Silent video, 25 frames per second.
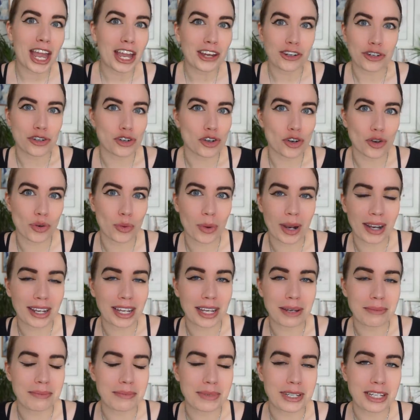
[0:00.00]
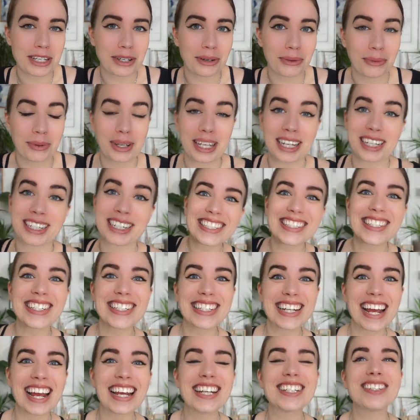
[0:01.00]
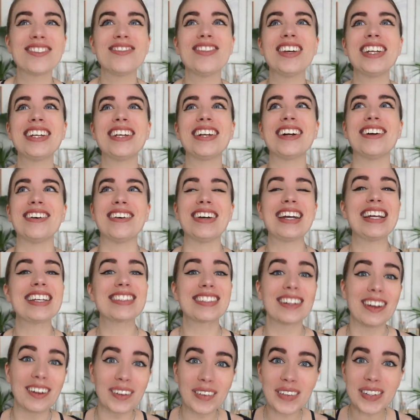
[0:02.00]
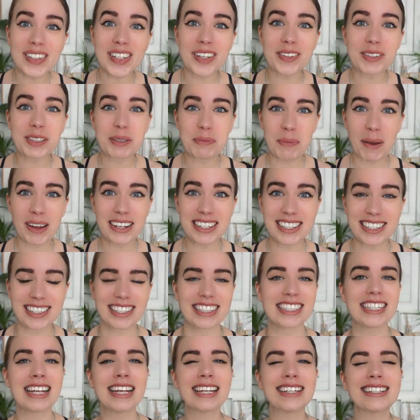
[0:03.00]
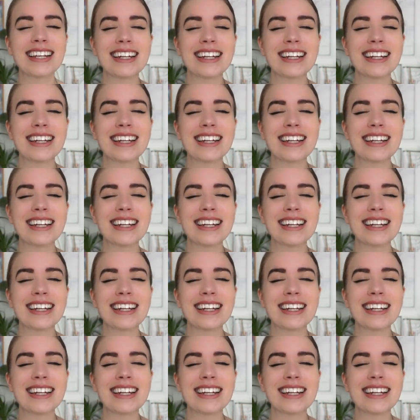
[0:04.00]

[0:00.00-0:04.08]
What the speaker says: I don't know why I'm being weird. Today's video is also sponsored.